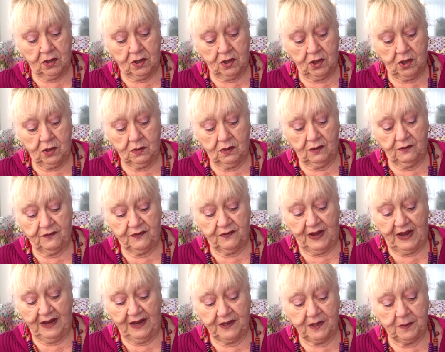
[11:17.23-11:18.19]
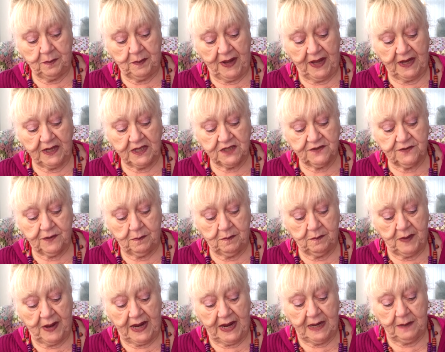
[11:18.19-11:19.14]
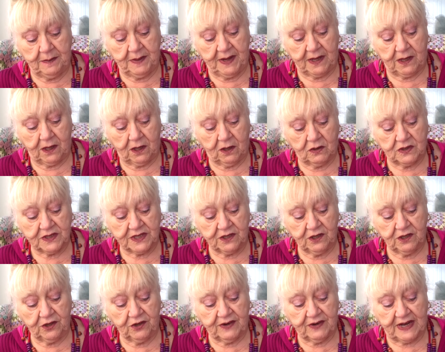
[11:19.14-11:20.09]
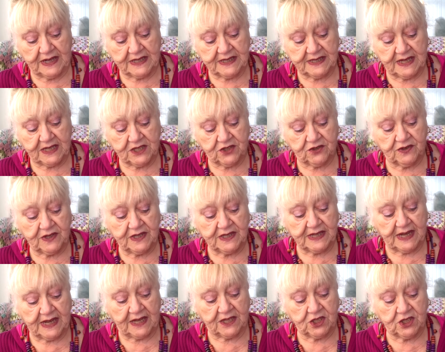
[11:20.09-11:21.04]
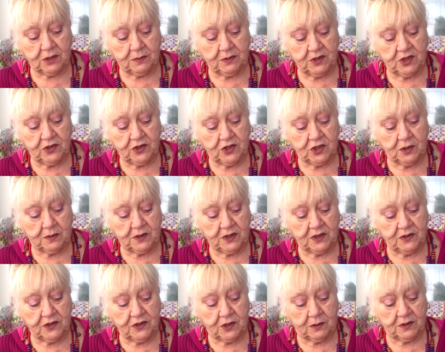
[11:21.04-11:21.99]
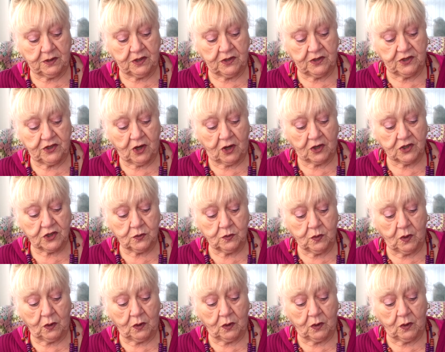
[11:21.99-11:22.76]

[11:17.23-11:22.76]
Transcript: You will find the patterns for baby clothes and other accessories at w w w dot